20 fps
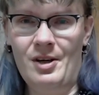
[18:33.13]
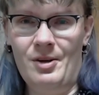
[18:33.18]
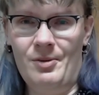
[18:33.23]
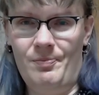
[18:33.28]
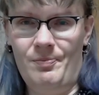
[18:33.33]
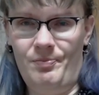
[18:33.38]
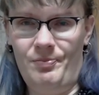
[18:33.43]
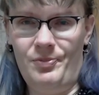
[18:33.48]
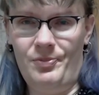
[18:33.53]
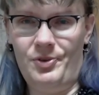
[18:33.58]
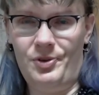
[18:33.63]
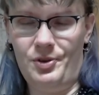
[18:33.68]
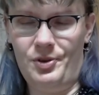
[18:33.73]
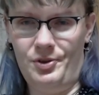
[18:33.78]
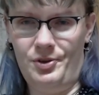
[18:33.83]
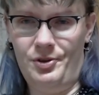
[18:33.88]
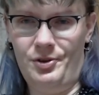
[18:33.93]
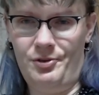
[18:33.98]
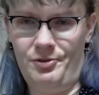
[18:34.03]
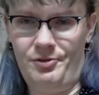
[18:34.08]
do
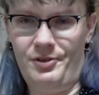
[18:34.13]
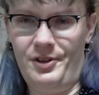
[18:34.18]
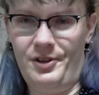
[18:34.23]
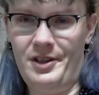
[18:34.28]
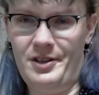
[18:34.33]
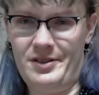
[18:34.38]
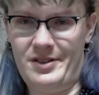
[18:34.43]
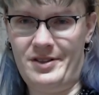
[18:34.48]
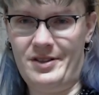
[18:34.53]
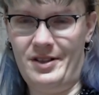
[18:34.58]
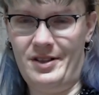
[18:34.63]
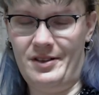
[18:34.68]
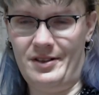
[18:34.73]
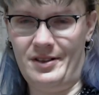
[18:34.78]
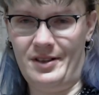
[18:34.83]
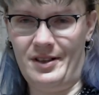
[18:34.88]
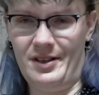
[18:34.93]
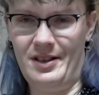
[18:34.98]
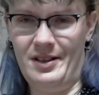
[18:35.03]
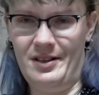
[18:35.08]
things that
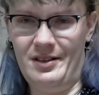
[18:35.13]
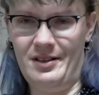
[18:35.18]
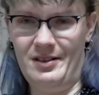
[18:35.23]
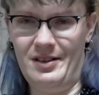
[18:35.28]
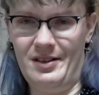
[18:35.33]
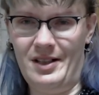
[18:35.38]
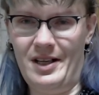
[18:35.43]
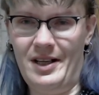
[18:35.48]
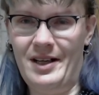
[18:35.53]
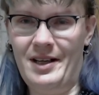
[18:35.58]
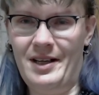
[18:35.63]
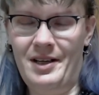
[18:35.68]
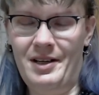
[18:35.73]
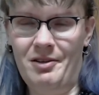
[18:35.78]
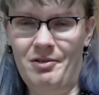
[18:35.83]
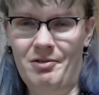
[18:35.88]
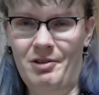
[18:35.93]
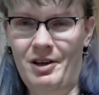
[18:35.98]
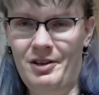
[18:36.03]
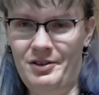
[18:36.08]
I want
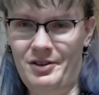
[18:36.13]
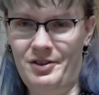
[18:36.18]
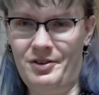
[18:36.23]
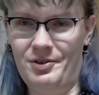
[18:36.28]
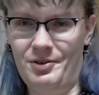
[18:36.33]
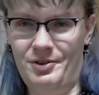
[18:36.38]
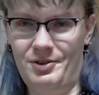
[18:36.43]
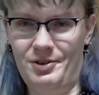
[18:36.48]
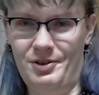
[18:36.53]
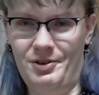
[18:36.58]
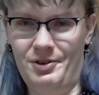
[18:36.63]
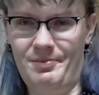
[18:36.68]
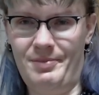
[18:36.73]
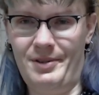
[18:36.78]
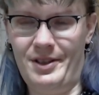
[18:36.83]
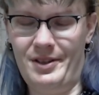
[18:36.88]
to do, but